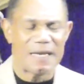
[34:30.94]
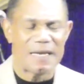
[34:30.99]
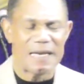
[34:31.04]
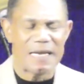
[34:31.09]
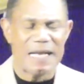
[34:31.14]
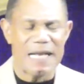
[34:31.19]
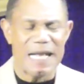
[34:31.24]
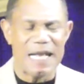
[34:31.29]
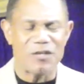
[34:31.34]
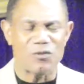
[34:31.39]

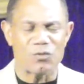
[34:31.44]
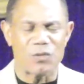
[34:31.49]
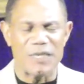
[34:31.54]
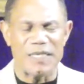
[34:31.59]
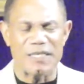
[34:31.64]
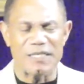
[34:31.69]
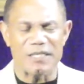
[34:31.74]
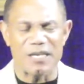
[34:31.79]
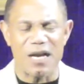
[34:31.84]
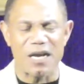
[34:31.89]
As we
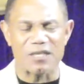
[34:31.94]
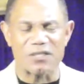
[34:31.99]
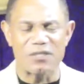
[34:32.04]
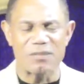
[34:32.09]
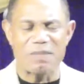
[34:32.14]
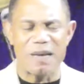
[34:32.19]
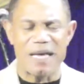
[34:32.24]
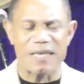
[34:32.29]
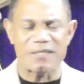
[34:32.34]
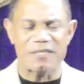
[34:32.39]
talked
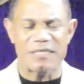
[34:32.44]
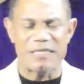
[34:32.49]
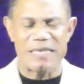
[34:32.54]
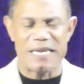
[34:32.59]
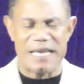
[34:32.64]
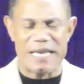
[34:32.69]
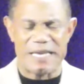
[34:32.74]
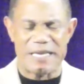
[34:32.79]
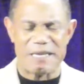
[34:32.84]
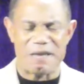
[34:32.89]
about
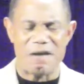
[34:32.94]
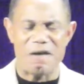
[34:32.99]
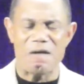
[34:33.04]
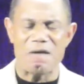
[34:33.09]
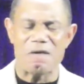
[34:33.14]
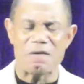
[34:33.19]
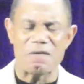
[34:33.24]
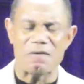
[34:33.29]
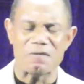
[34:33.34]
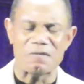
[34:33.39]
today,
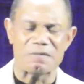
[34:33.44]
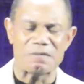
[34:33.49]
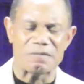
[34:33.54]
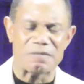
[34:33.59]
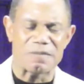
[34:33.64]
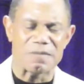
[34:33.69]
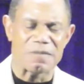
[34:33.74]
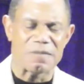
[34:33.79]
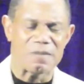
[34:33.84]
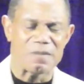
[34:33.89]
y'all,
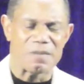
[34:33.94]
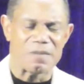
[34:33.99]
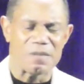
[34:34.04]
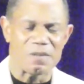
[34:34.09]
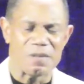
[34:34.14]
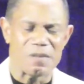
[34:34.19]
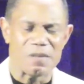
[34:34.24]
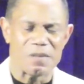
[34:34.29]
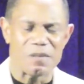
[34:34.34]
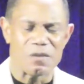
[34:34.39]

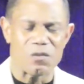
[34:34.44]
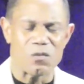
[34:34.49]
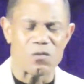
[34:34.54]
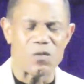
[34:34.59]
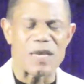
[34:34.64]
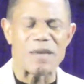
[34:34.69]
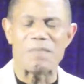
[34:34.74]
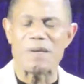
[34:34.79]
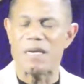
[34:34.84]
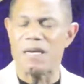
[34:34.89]

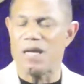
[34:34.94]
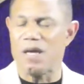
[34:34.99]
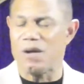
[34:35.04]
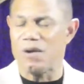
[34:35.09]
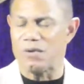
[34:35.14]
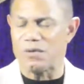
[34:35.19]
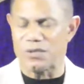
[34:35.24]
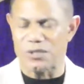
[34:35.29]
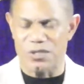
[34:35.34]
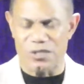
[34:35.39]
we
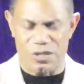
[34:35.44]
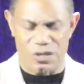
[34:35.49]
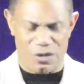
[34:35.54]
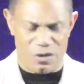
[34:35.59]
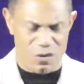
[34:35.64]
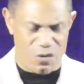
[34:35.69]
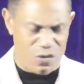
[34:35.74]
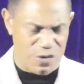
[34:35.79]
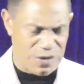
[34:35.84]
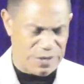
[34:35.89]
belong to the
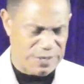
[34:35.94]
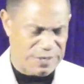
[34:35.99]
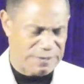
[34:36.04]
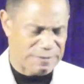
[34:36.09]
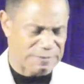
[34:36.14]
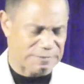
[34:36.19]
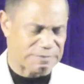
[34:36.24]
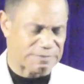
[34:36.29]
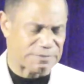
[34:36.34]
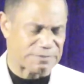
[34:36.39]
Lord.
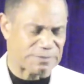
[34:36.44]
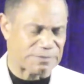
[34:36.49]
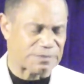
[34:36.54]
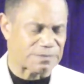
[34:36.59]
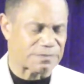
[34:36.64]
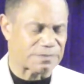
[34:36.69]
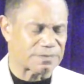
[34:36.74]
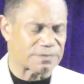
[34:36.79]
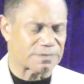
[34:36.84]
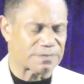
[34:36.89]

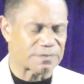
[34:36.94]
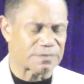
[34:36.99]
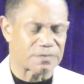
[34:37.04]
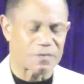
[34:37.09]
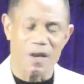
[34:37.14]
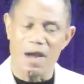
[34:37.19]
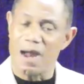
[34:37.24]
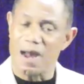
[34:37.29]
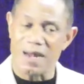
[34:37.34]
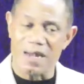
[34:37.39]

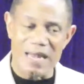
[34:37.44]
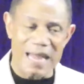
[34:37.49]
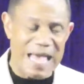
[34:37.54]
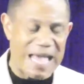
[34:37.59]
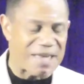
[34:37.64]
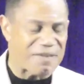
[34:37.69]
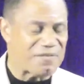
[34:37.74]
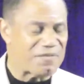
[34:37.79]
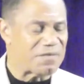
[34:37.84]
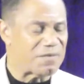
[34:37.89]
Our
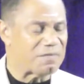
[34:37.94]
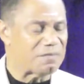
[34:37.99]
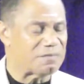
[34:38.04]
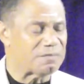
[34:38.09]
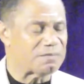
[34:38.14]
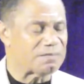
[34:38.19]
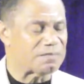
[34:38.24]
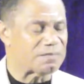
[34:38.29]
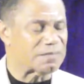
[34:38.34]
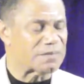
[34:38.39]
life
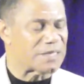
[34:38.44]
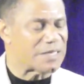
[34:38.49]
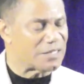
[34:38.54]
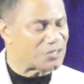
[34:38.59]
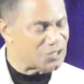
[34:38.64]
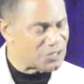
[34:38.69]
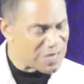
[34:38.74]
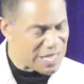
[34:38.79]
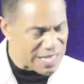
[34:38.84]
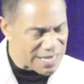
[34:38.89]

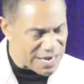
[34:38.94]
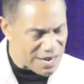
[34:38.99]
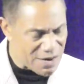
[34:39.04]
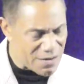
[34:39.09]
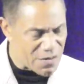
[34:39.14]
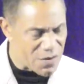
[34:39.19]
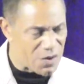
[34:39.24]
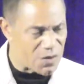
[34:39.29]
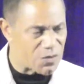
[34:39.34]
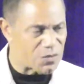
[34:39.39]
is not our
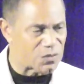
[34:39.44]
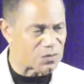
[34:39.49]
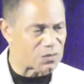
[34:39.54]
own.